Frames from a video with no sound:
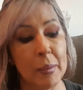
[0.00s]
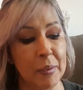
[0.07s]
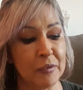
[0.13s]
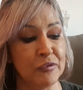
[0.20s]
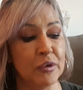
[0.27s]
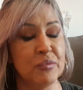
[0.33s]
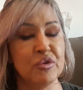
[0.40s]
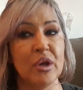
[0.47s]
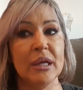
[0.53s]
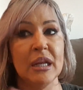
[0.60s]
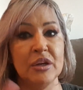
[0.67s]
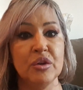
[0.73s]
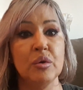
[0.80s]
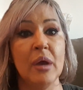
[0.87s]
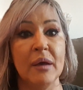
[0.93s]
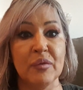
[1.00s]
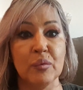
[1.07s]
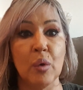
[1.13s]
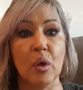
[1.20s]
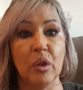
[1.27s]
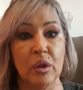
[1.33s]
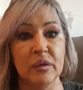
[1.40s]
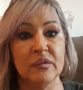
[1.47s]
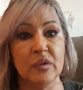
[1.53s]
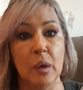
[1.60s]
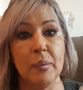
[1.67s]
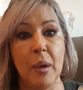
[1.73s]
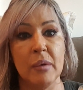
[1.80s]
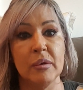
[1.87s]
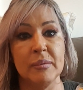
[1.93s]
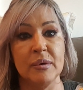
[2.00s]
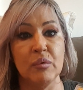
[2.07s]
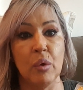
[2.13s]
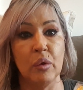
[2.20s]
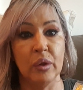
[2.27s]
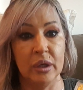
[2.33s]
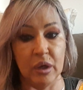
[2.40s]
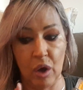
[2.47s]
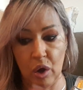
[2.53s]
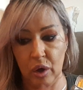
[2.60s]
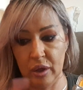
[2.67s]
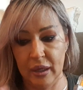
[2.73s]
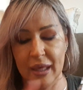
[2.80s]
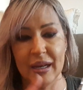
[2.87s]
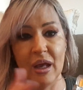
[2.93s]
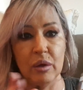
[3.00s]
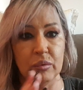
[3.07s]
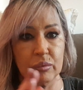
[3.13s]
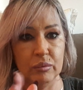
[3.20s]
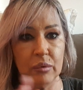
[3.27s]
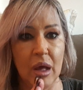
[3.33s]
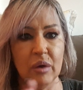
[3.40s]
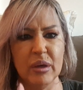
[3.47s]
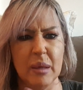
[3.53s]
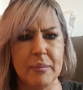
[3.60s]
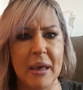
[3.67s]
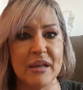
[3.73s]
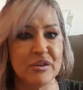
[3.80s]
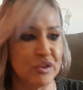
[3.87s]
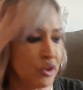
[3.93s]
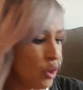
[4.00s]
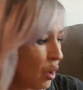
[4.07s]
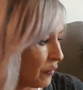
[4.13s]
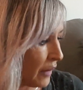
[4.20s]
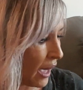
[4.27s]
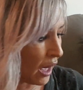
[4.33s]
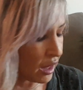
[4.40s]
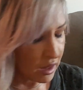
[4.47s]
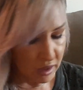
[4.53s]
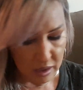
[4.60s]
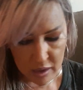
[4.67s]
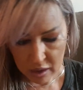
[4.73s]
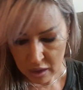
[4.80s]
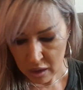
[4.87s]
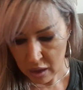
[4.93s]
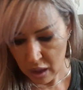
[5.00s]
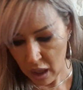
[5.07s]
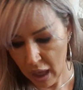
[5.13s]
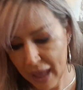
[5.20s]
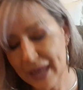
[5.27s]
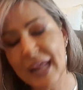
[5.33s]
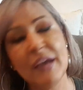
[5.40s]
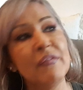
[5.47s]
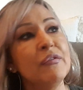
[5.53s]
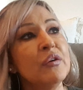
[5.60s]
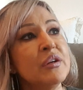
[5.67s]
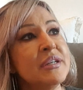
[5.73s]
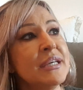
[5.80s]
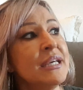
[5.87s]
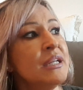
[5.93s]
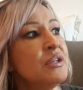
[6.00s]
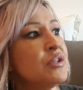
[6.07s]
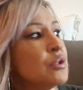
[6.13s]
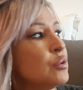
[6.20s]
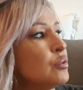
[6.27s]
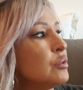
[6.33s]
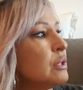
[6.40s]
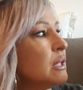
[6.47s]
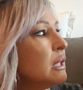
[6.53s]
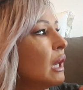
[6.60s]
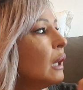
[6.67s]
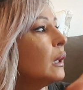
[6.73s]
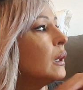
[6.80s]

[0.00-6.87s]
perfume tray, and I do have the roll-on, so I'll probably be rolling on, and I'll get back to you on that. I never did do the